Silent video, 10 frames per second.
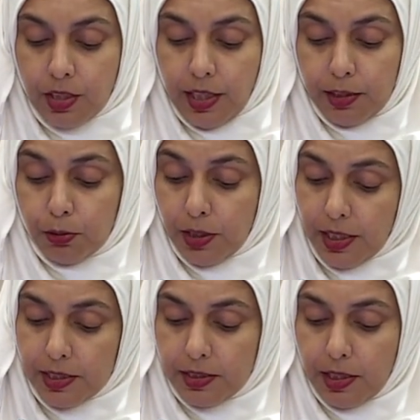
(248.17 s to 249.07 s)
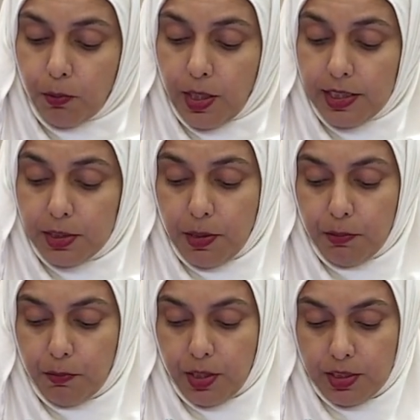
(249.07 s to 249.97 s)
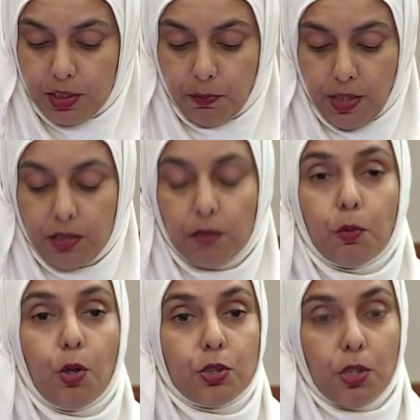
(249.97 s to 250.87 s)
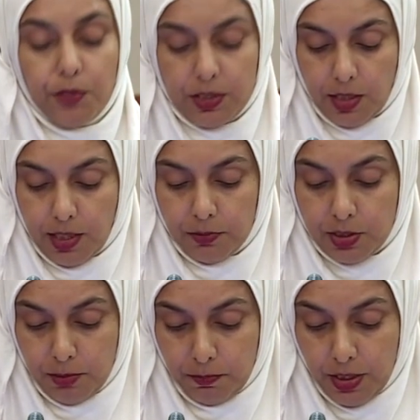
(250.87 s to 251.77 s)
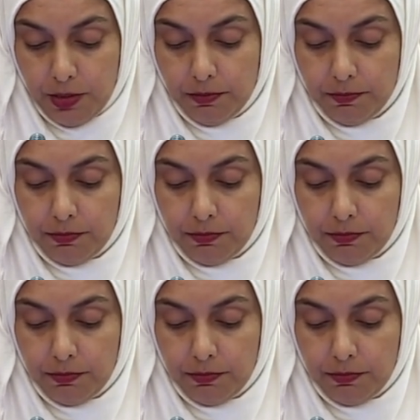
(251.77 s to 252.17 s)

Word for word: and couldn't understand why his baby brother spent most of his time sleeping.